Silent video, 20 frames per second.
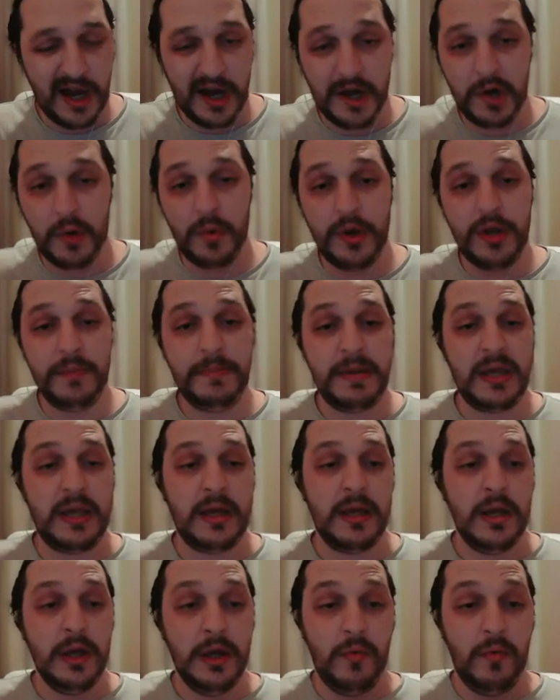I don't want to
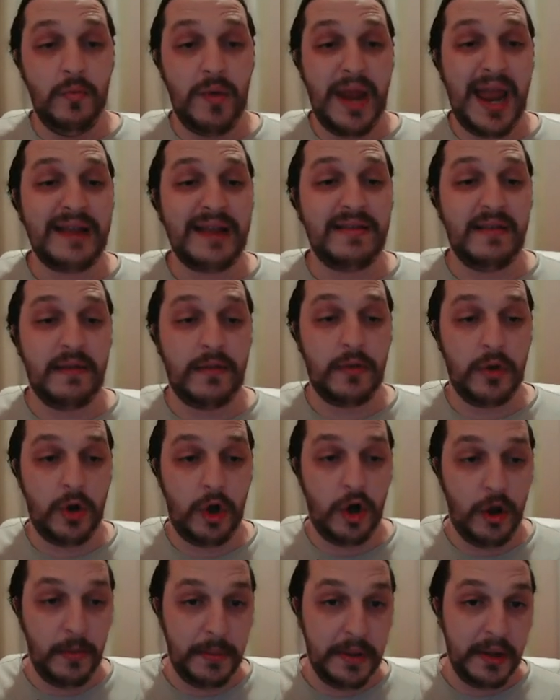be reacting to The
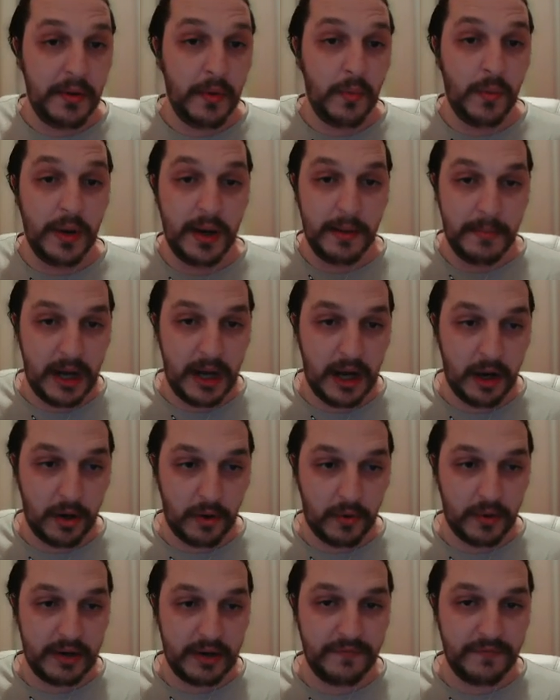Hobbit when I'm
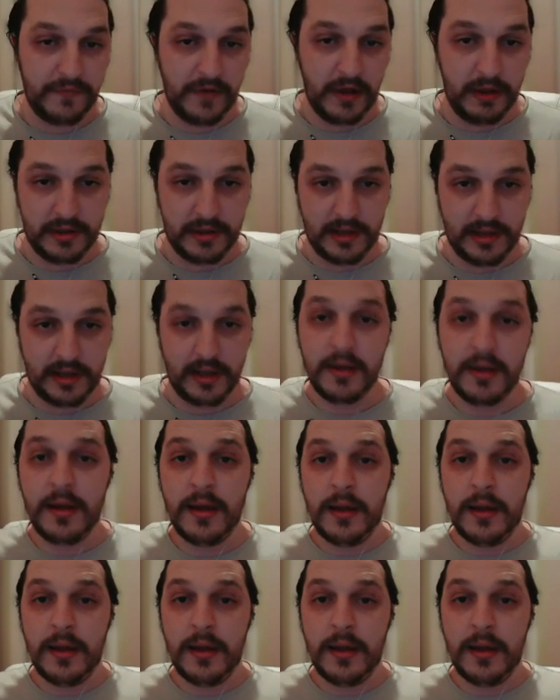hungry and thirsty.